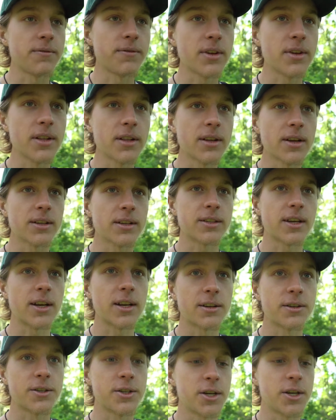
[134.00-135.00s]
feeling its
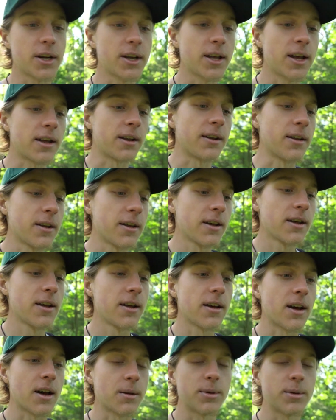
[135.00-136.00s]
energy again.
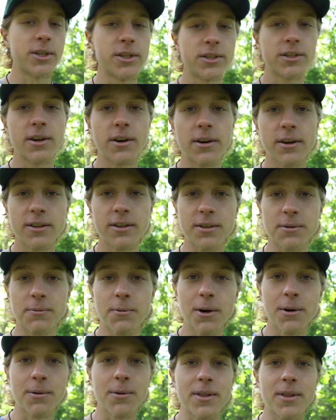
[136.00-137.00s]
I've been starting to
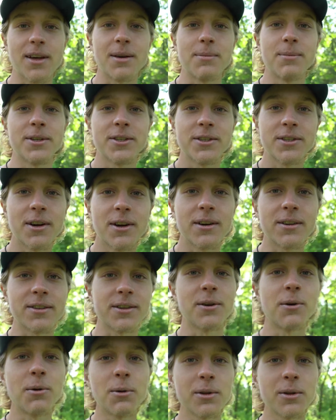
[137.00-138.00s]
work with it. I've been starting to
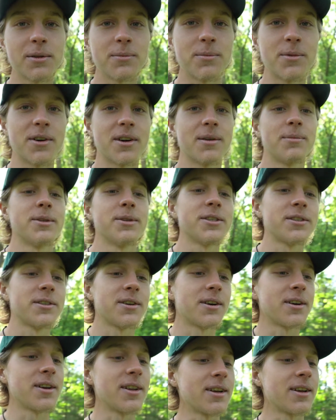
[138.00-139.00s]
hold it more. I've been
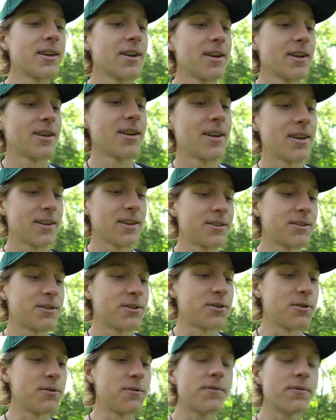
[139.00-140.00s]
starting
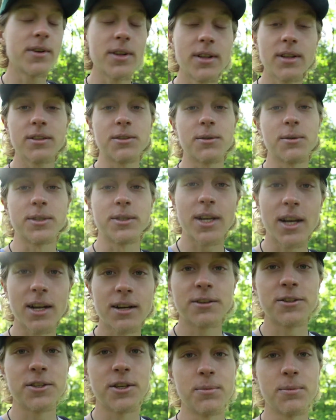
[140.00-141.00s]
to feel into its
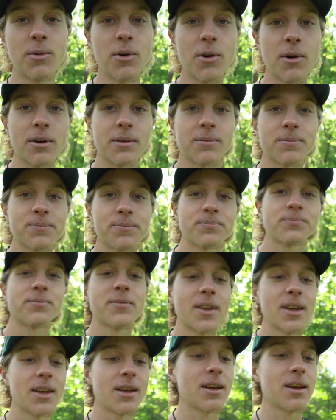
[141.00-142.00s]
energy more.
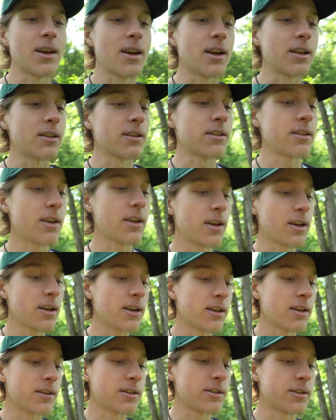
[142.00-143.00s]
And the thing
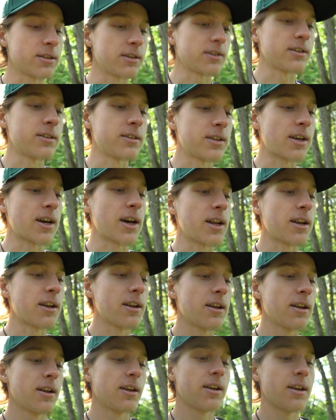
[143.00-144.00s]
is that
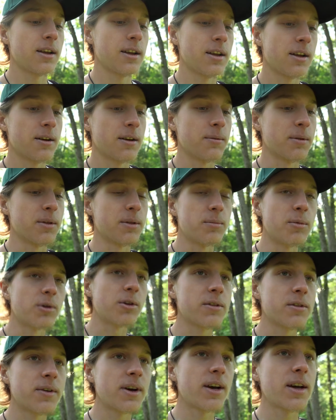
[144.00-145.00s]
with
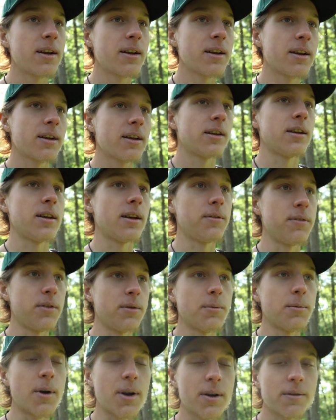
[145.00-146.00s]
Moldavite, if you
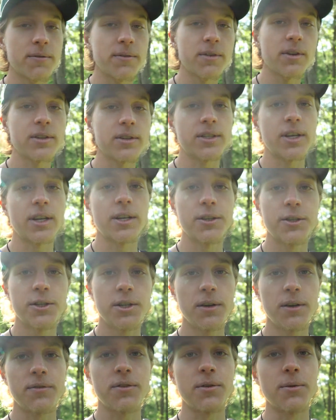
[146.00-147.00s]
want to feel its
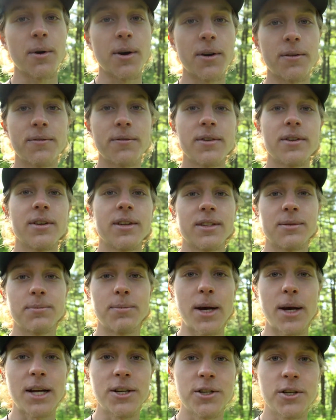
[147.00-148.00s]
energy, if you want to feel its
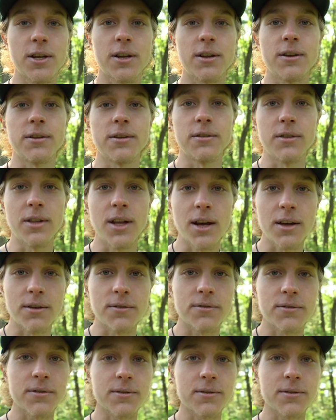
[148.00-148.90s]
magic in your life,